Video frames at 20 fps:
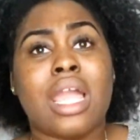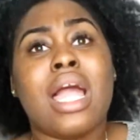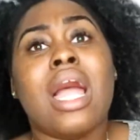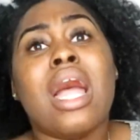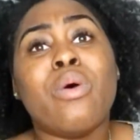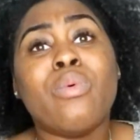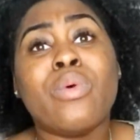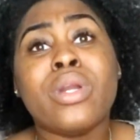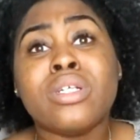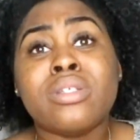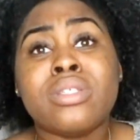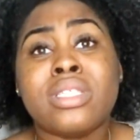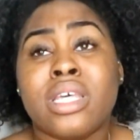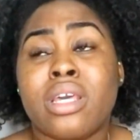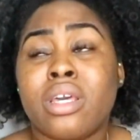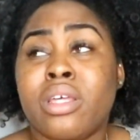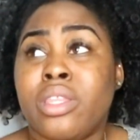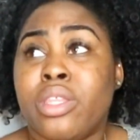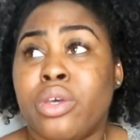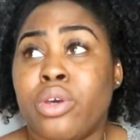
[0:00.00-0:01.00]
I will
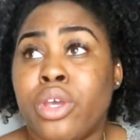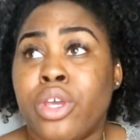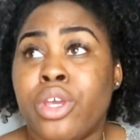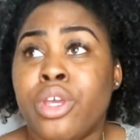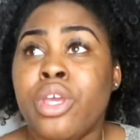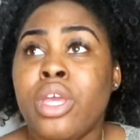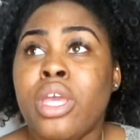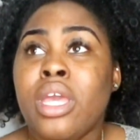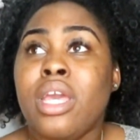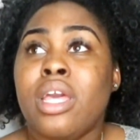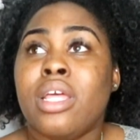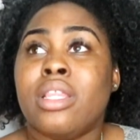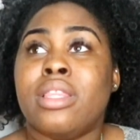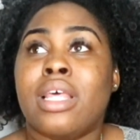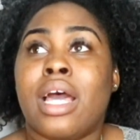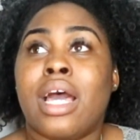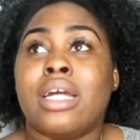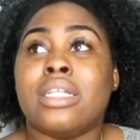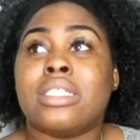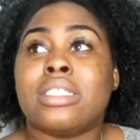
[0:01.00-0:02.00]
say though
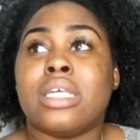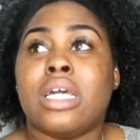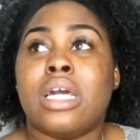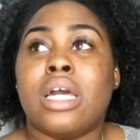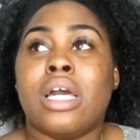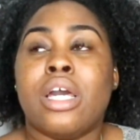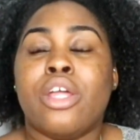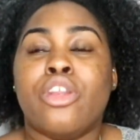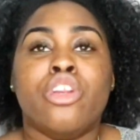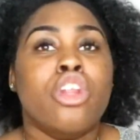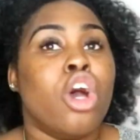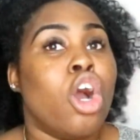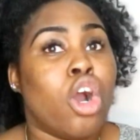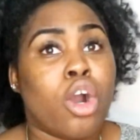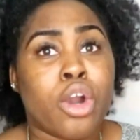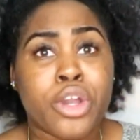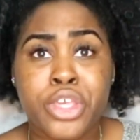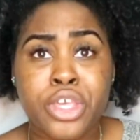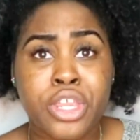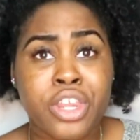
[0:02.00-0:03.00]
that not
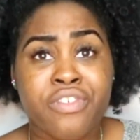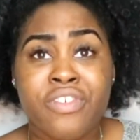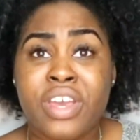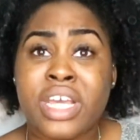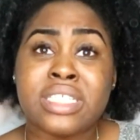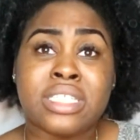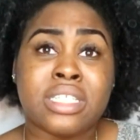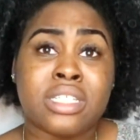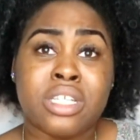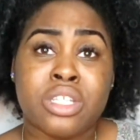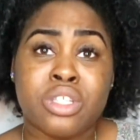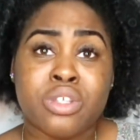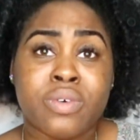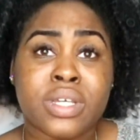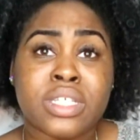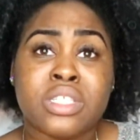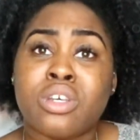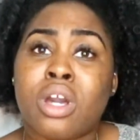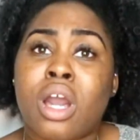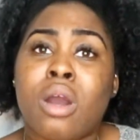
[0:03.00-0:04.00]
all universities do
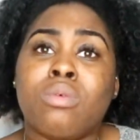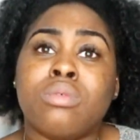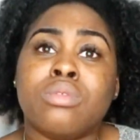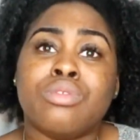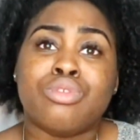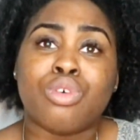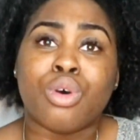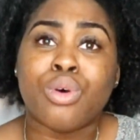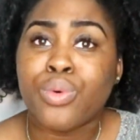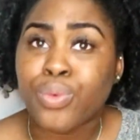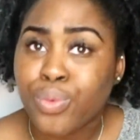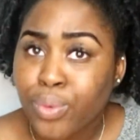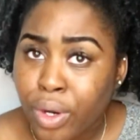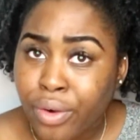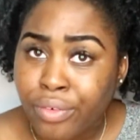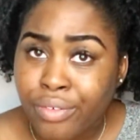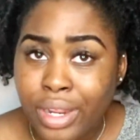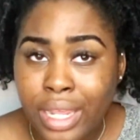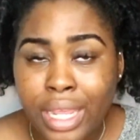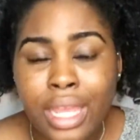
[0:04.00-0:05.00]
it, so don't
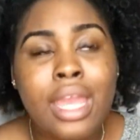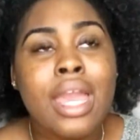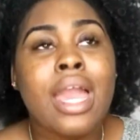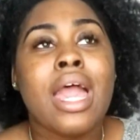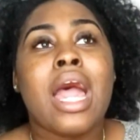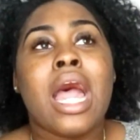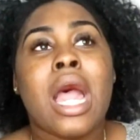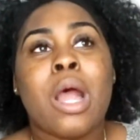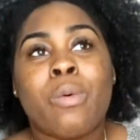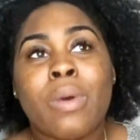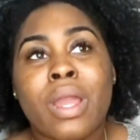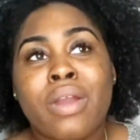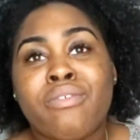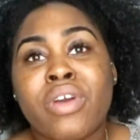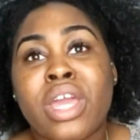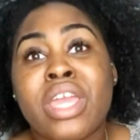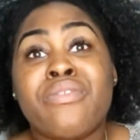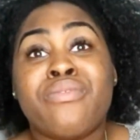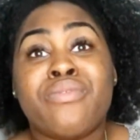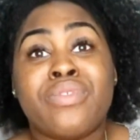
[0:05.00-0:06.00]
worry. However,
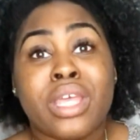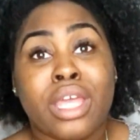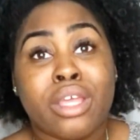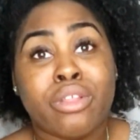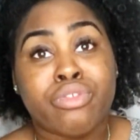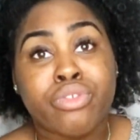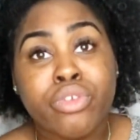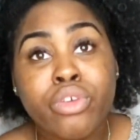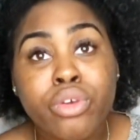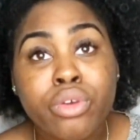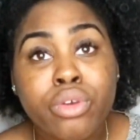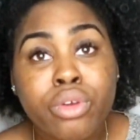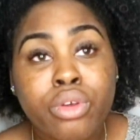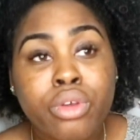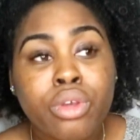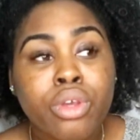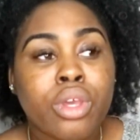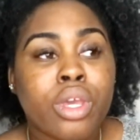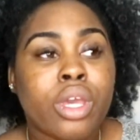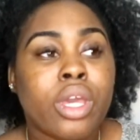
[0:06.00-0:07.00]
if they
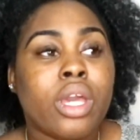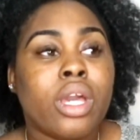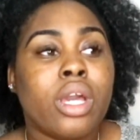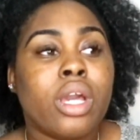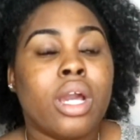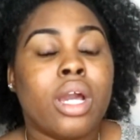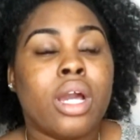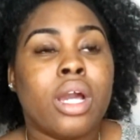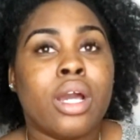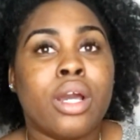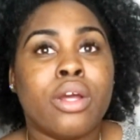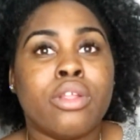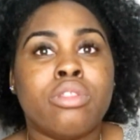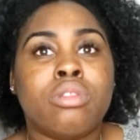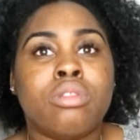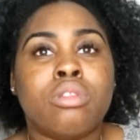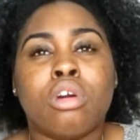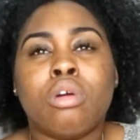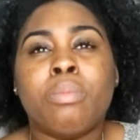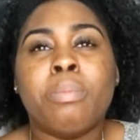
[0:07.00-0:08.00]
do,
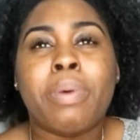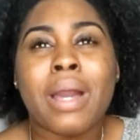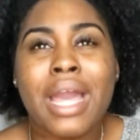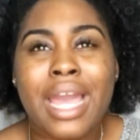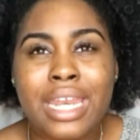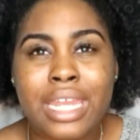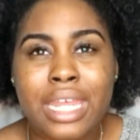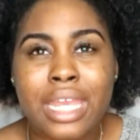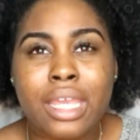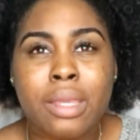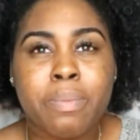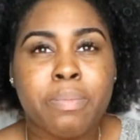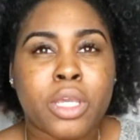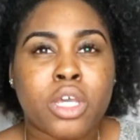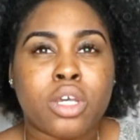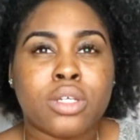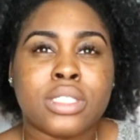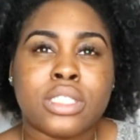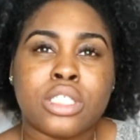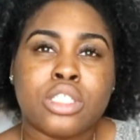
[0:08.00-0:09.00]
don't panic,
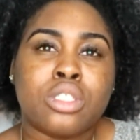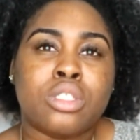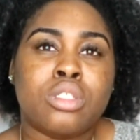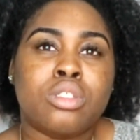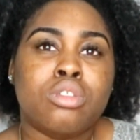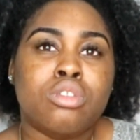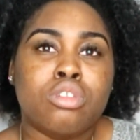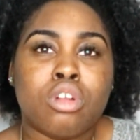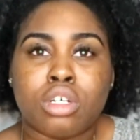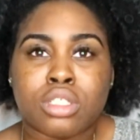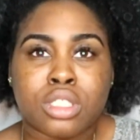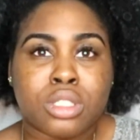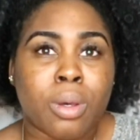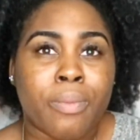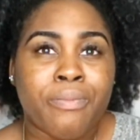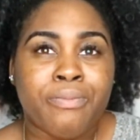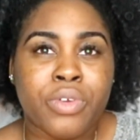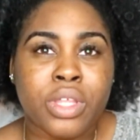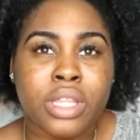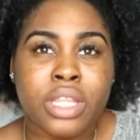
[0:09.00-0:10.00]
because it's not
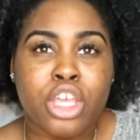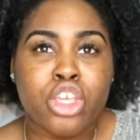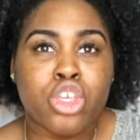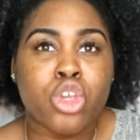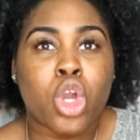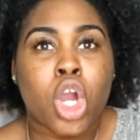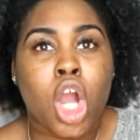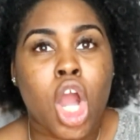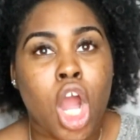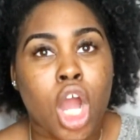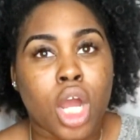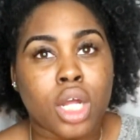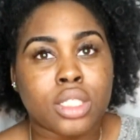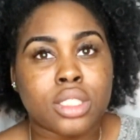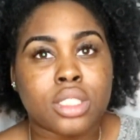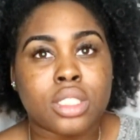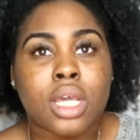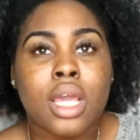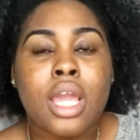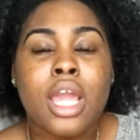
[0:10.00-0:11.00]
something that you
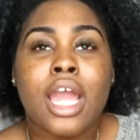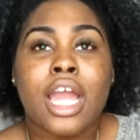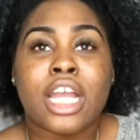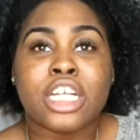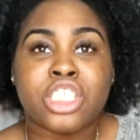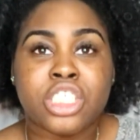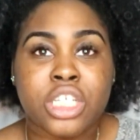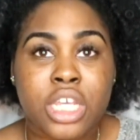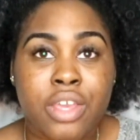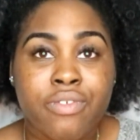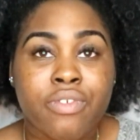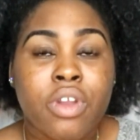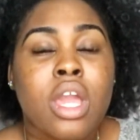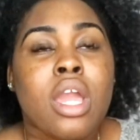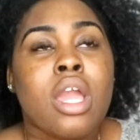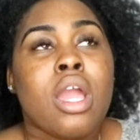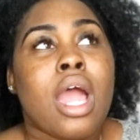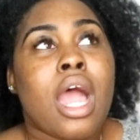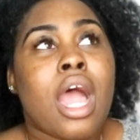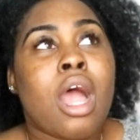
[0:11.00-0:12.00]
can't achieve.
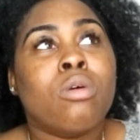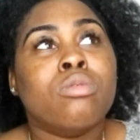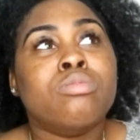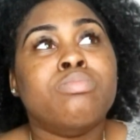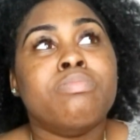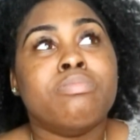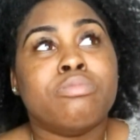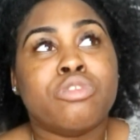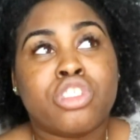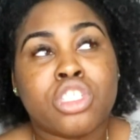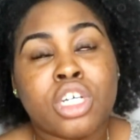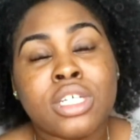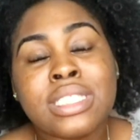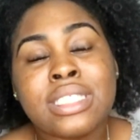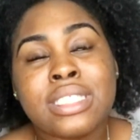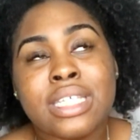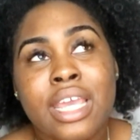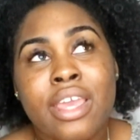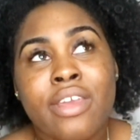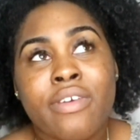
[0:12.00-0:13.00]
I would
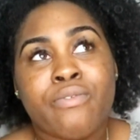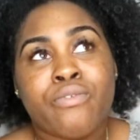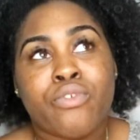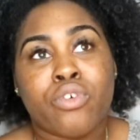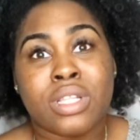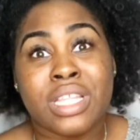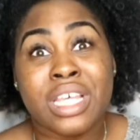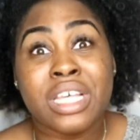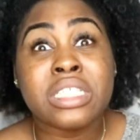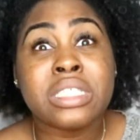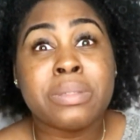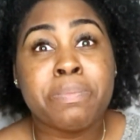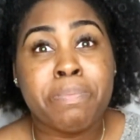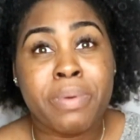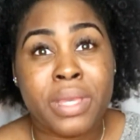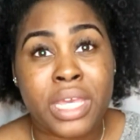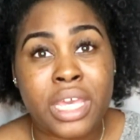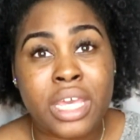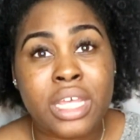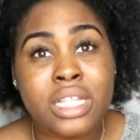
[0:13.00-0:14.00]
just say for this
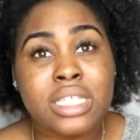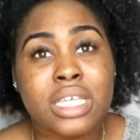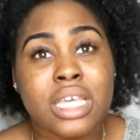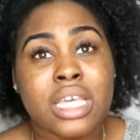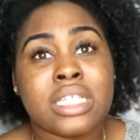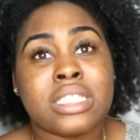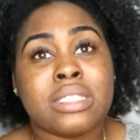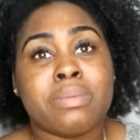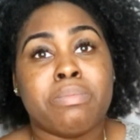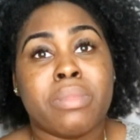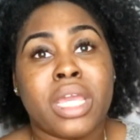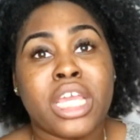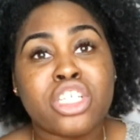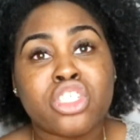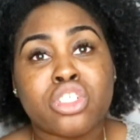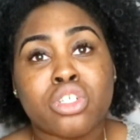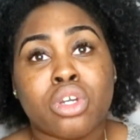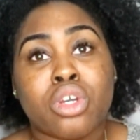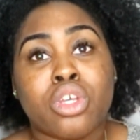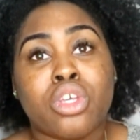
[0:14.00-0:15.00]
bit is make
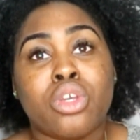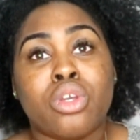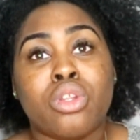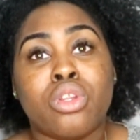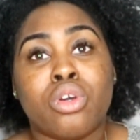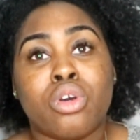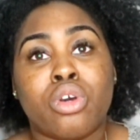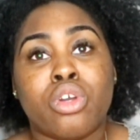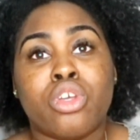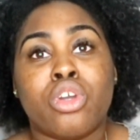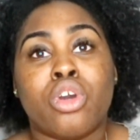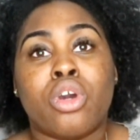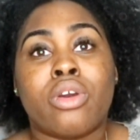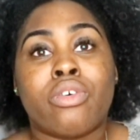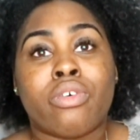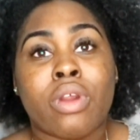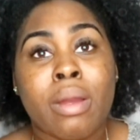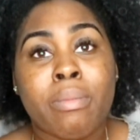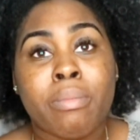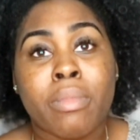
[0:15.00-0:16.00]
sure you know your
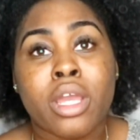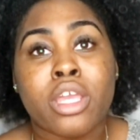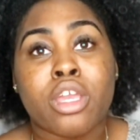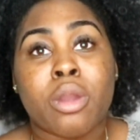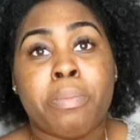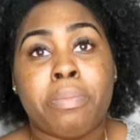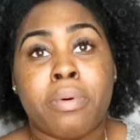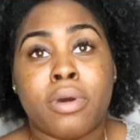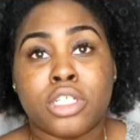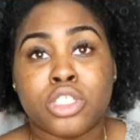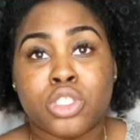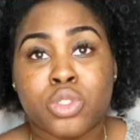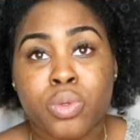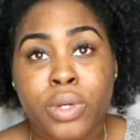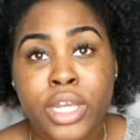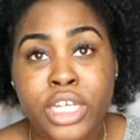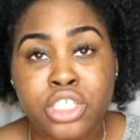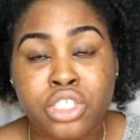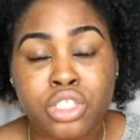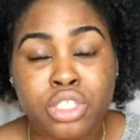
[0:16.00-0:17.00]
grammar, your
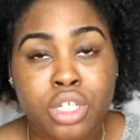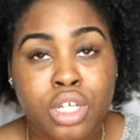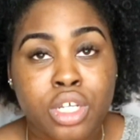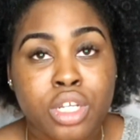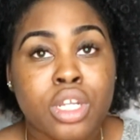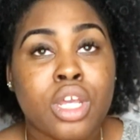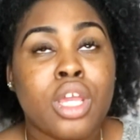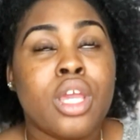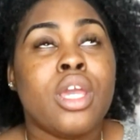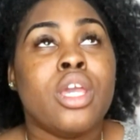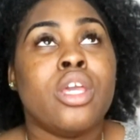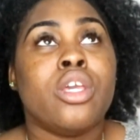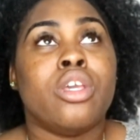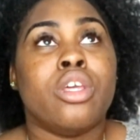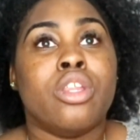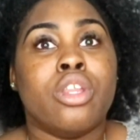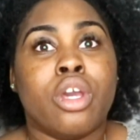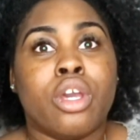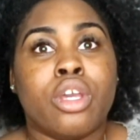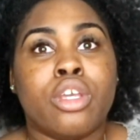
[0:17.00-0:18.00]
punctuation,
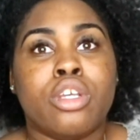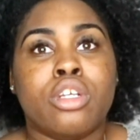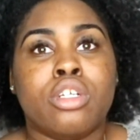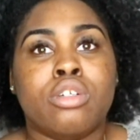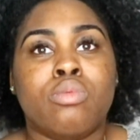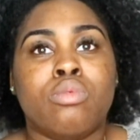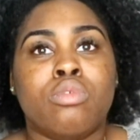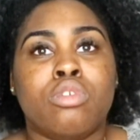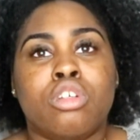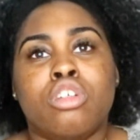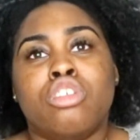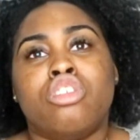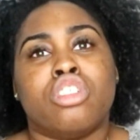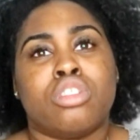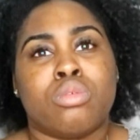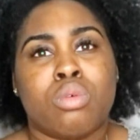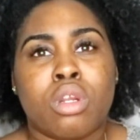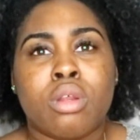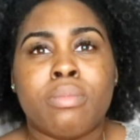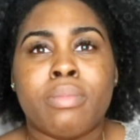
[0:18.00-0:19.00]
you know, you
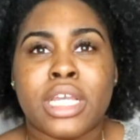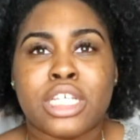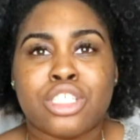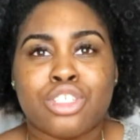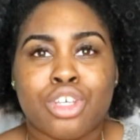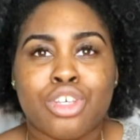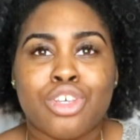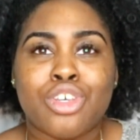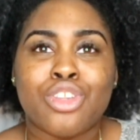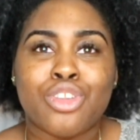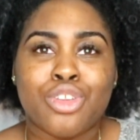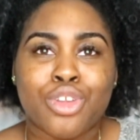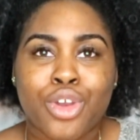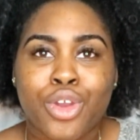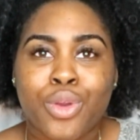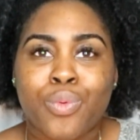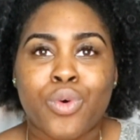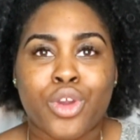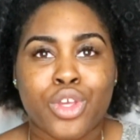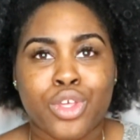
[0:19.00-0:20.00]
just want to make sure you
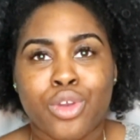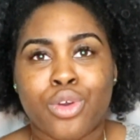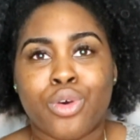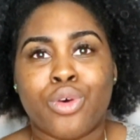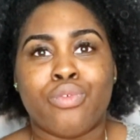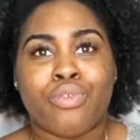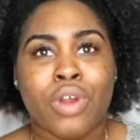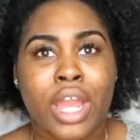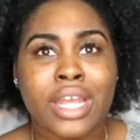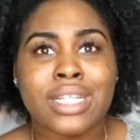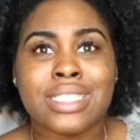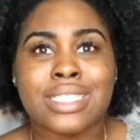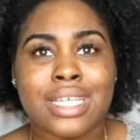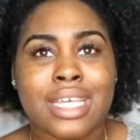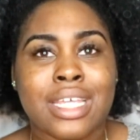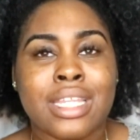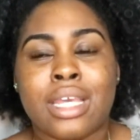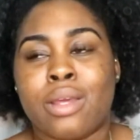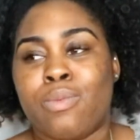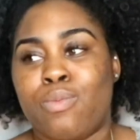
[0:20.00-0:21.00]
know what you're
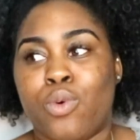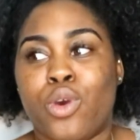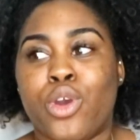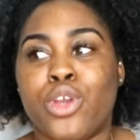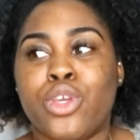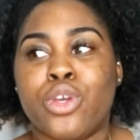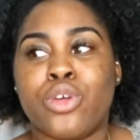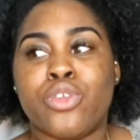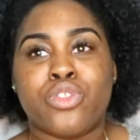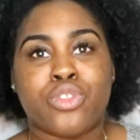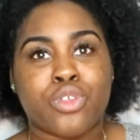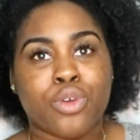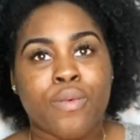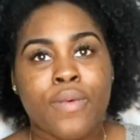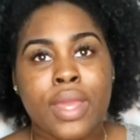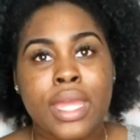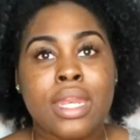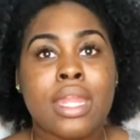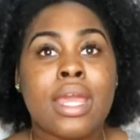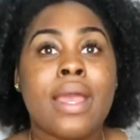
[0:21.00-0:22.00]
writing and what you're
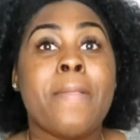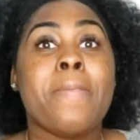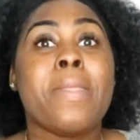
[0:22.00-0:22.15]
doing.